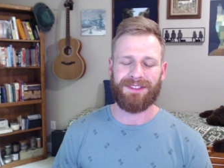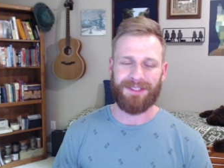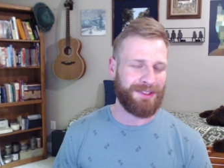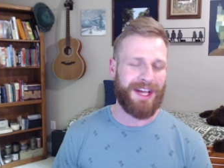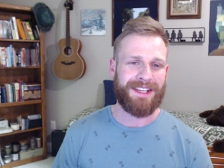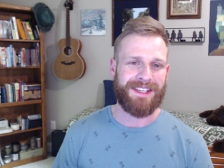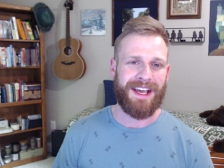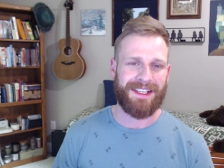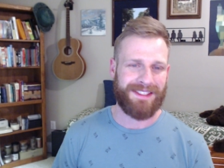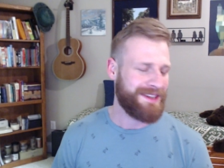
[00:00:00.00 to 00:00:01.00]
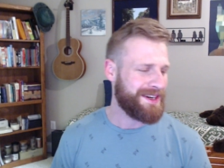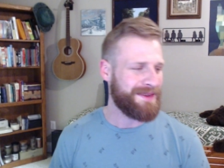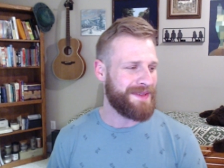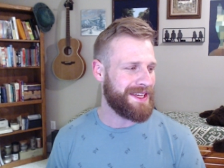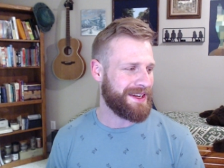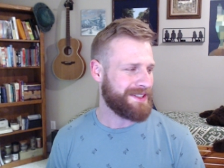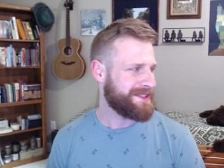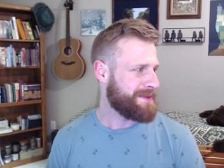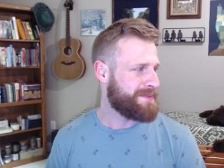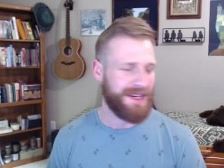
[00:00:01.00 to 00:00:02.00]
Lil Nas X uh, being
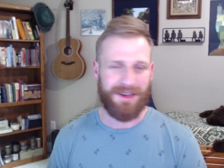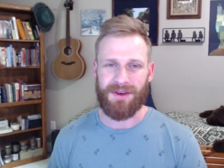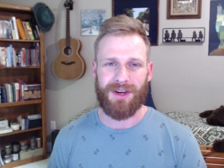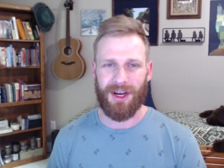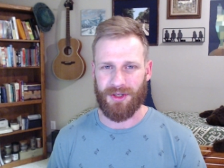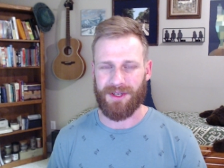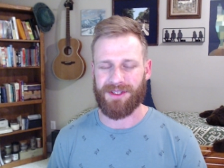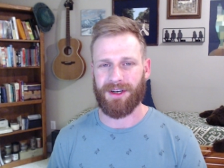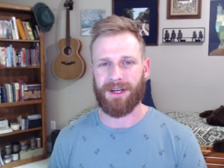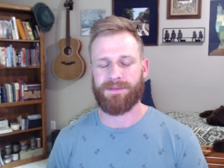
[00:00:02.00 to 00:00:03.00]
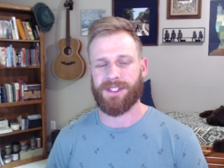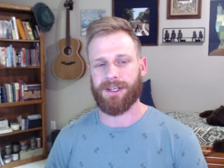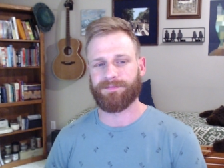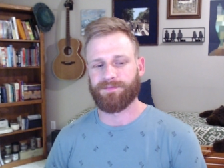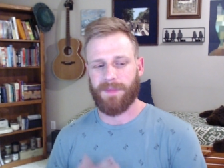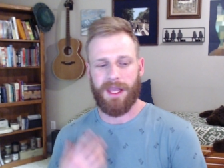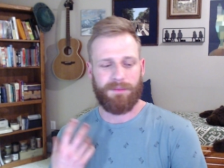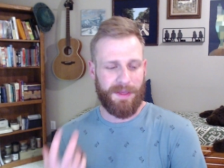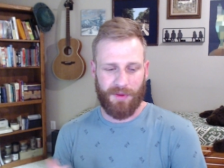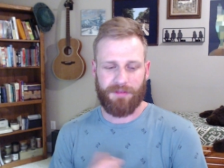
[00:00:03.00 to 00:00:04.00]
a big new country star. So
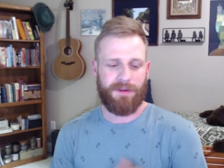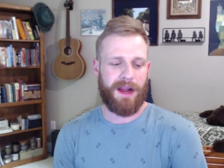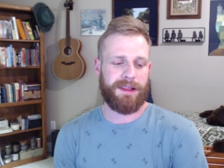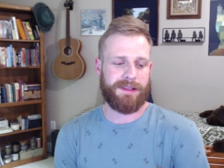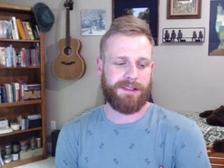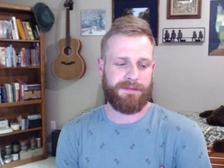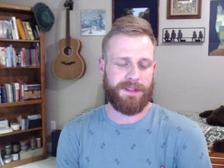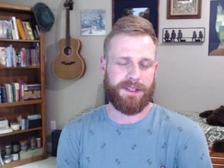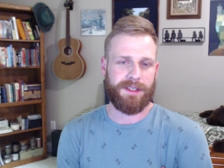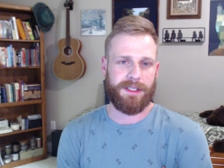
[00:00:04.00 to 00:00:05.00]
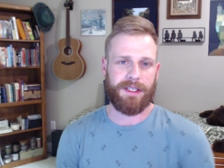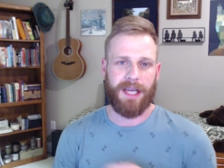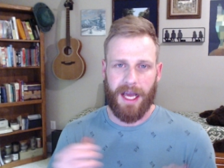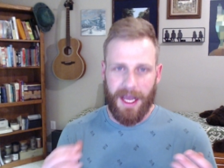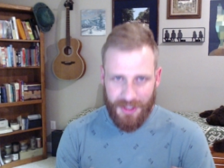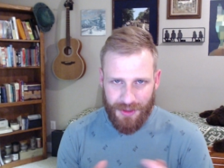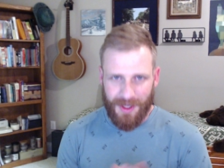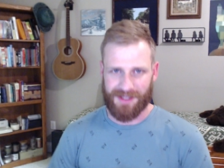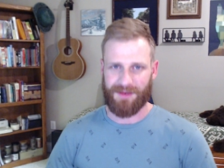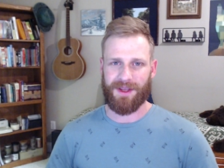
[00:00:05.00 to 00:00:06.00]
people are finding the stuff that's good. I
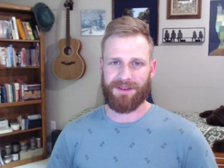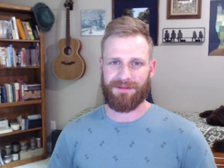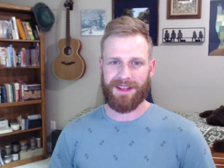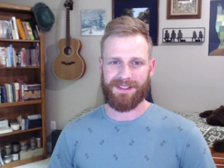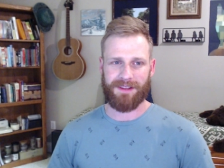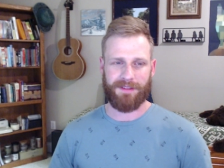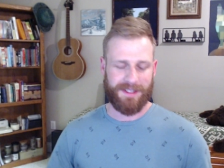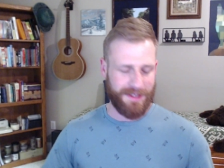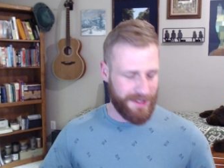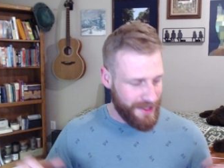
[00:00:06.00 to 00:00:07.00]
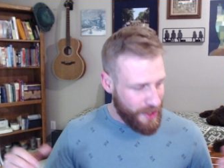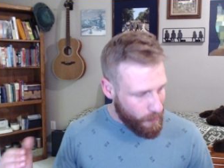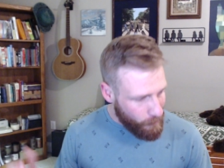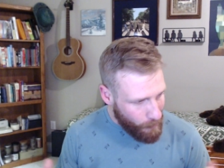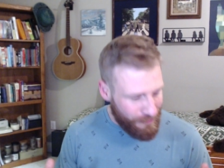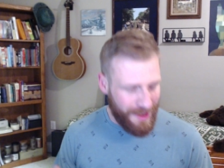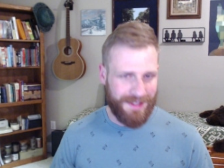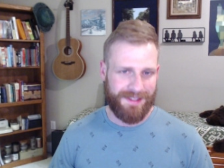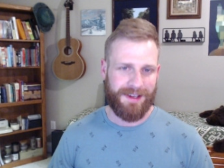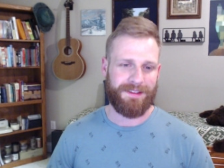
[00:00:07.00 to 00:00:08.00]
trust that we can find the stuff that's good. We'll find
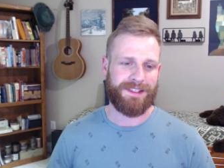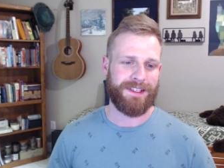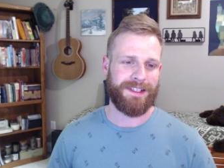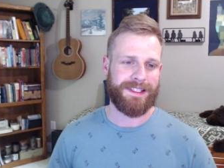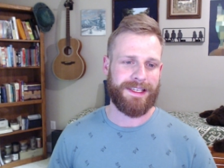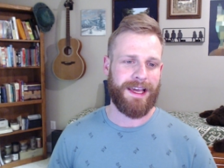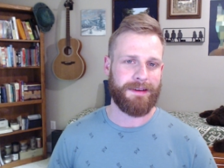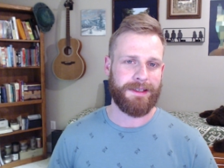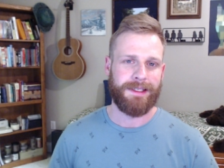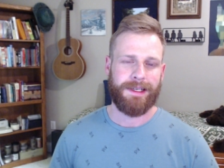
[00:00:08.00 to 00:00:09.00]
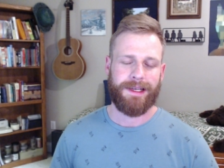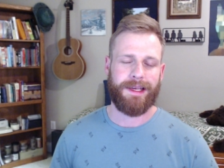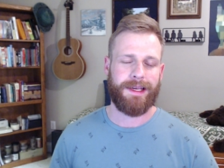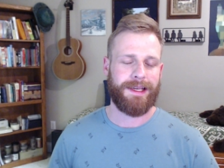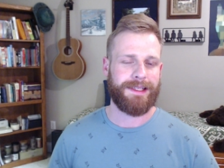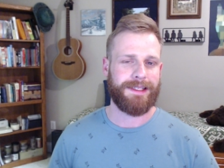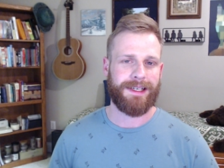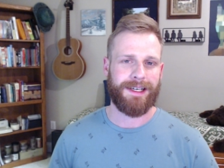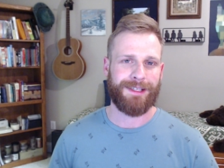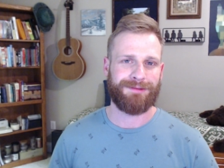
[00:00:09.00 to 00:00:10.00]
the stuff that's good together. And
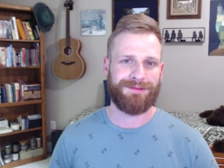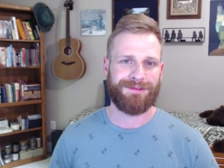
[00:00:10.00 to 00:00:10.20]
uh,